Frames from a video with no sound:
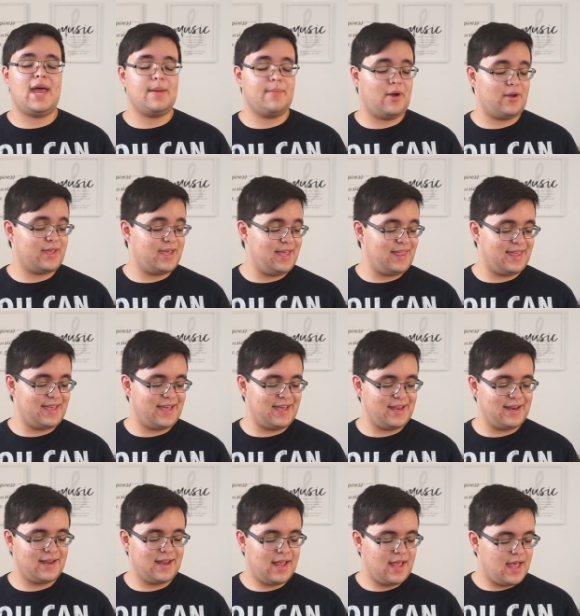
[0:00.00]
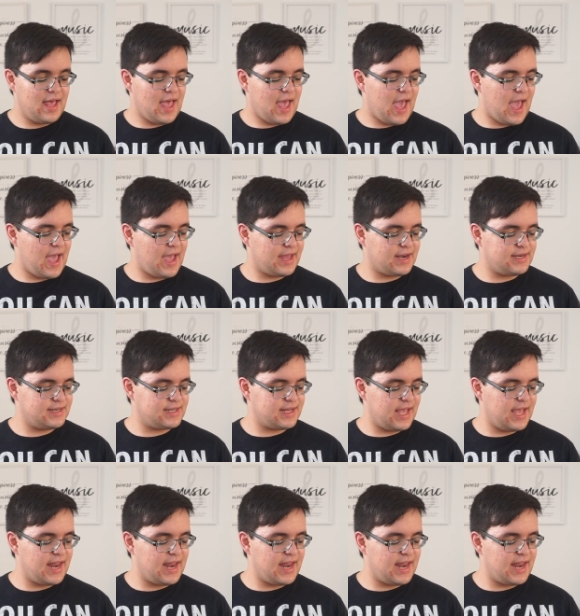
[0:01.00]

about killing it and